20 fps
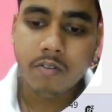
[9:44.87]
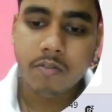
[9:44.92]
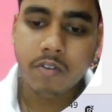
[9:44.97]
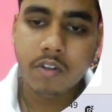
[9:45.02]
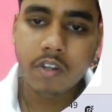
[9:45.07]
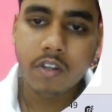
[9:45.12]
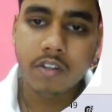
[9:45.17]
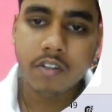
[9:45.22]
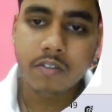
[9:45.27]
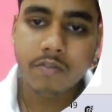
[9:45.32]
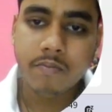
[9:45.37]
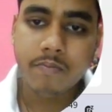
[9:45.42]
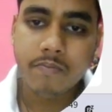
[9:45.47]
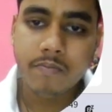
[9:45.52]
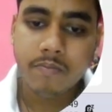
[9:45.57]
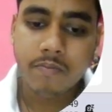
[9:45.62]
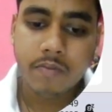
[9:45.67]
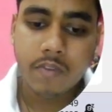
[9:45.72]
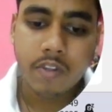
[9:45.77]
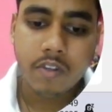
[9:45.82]
Okay,
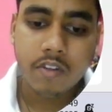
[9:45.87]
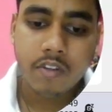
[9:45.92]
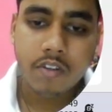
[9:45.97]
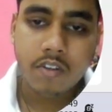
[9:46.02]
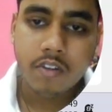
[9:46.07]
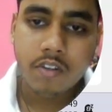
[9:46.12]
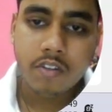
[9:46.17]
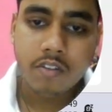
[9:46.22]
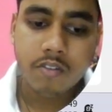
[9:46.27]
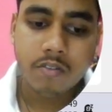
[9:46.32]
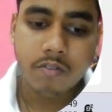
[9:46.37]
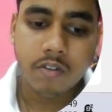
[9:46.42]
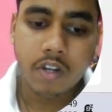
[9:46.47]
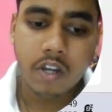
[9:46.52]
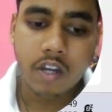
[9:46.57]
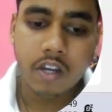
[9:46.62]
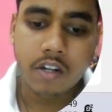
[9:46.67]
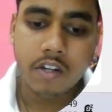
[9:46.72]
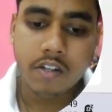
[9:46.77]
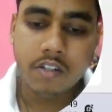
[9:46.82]
so
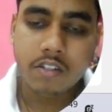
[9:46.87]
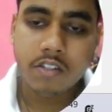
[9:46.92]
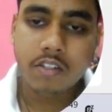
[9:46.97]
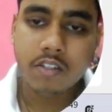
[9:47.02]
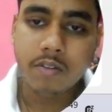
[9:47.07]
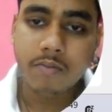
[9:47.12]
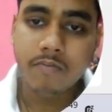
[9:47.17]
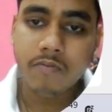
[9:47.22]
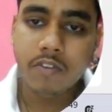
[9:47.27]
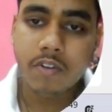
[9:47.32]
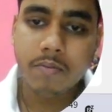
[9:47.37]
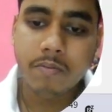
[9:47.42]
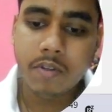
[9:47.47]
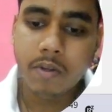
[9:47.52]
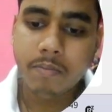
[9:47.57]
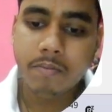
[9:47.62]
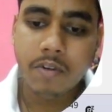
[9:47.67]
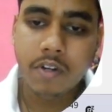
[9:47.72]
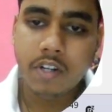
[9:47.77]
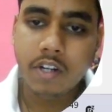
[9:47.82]
current sum will be
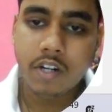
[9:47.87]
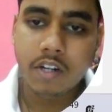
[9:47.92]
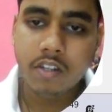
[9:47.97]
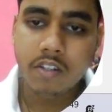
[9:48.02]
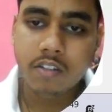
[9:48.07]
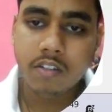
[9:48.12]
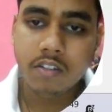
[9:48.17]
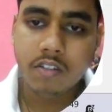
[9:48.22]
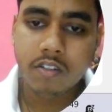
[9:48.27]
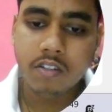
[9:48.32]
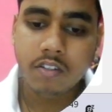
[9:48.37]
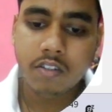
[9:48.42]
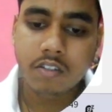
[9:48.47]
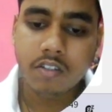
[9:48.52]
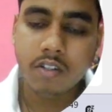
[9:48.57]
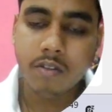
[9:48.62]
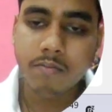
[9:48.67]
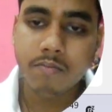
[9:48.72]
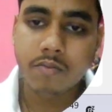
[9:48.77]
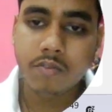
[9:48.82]
updated,
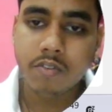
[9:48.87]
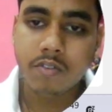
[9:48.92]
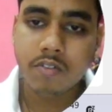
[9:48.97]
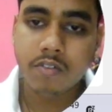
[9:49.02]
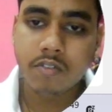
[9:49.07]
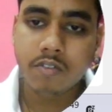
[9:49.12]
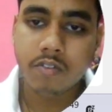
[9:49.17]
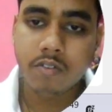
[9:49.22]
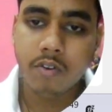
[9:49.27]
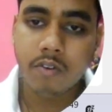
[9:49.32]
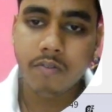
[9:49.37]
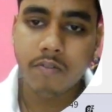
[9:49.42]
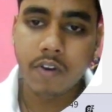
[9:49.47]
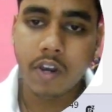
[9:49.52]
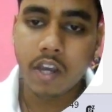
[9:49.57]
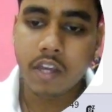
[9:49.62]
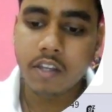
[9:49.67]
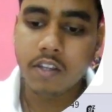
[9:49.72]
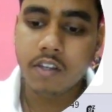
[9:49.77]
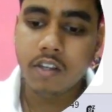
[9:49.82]
nums of
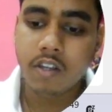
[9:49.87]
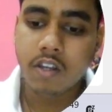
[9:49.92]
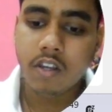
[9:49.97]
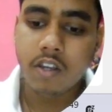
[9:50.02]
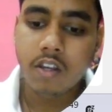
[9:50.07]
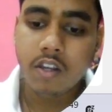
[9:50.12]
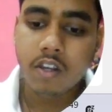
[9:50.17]
I,